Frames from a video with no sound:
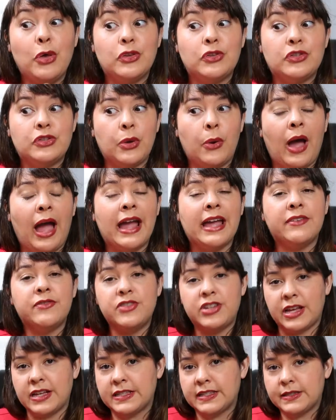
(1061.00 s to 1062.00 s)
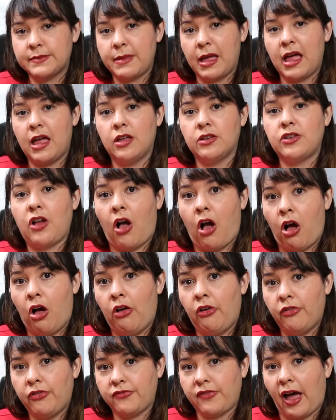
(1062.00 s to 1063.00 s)
So I have just smelled
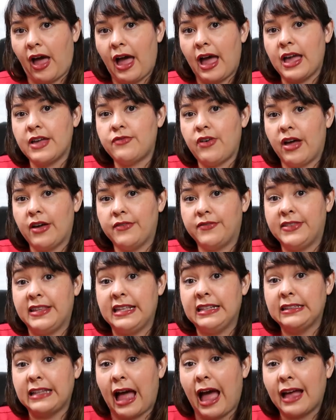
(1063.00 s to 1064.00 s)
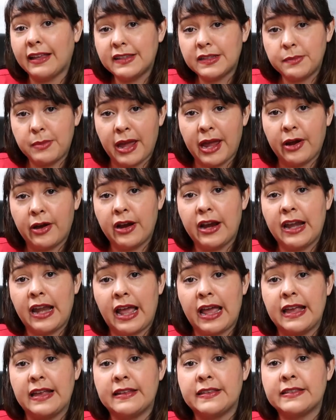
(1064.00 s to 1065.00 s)
all five of the Last
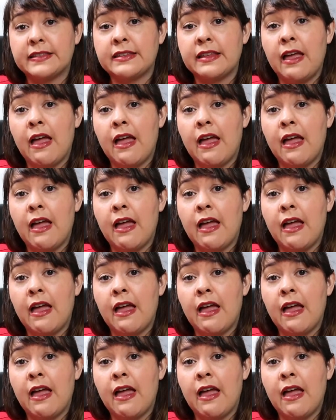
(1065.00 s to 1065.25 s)
Paradise